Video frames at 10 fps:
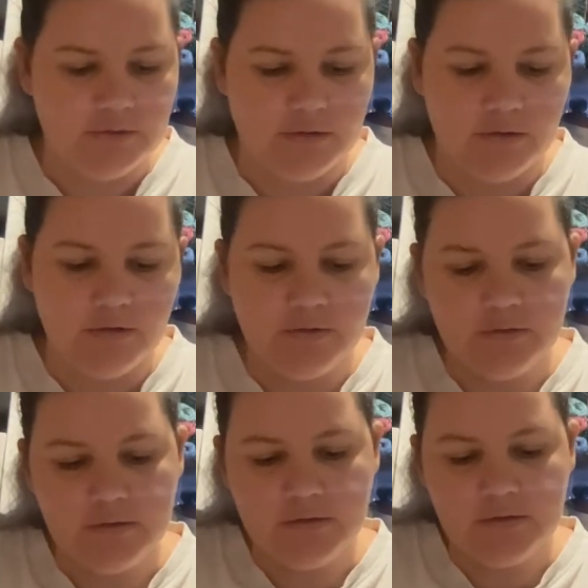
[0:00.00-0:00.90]

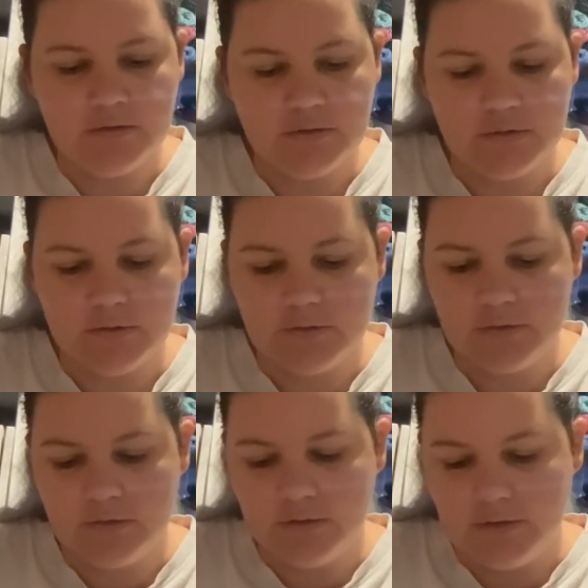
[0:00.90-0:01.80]
Oh,
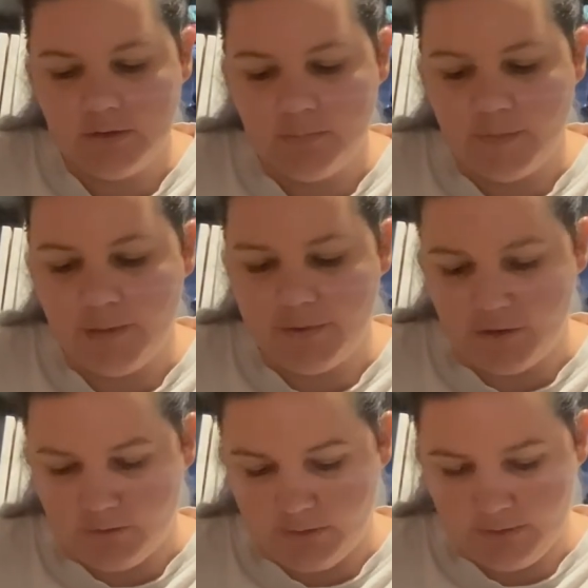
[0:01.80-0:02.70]
maybe
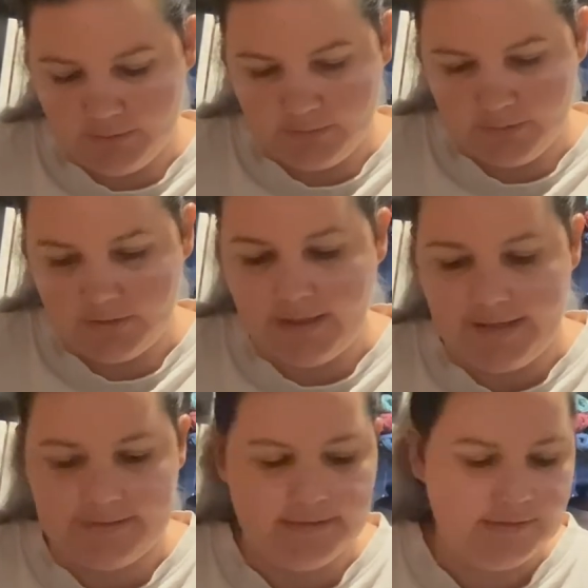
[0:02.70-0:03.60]
not.
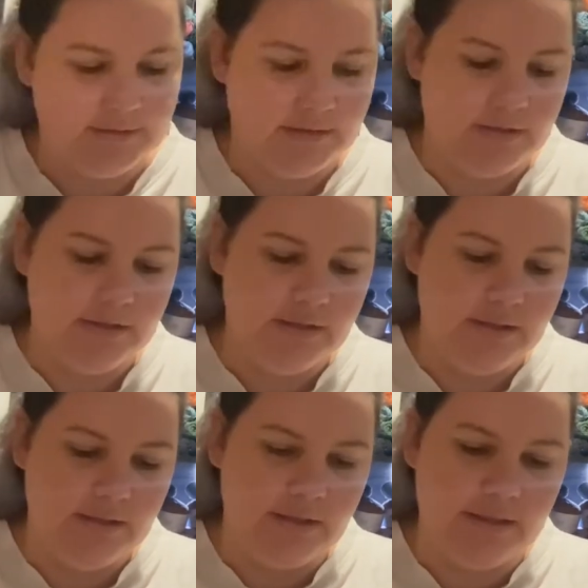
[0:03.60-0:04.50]
Yes,
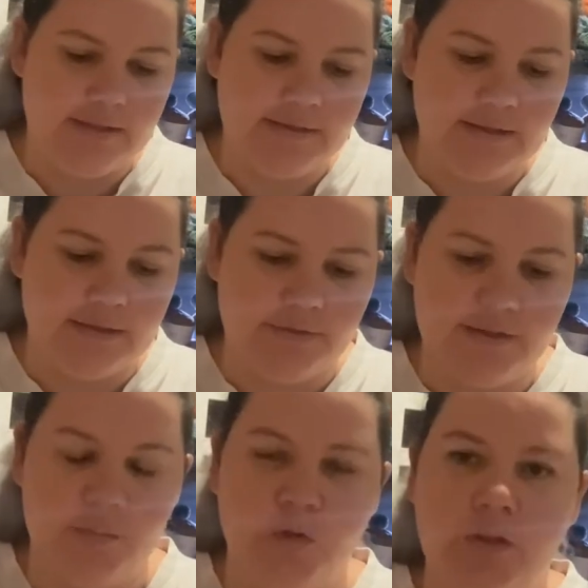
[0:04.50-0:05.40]
it is a little
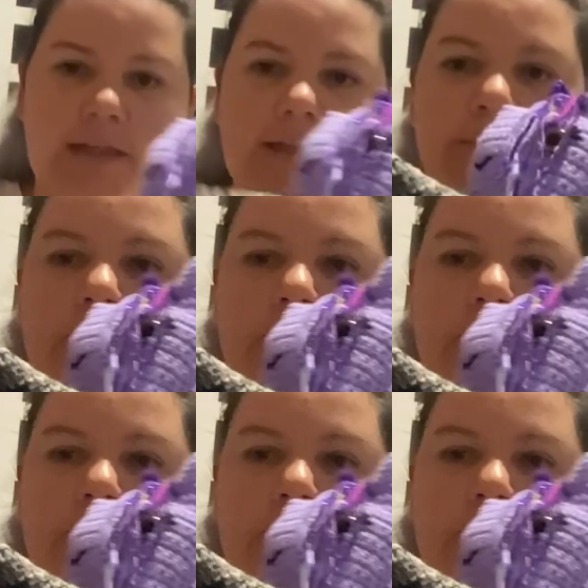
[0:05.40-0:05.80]
smaller.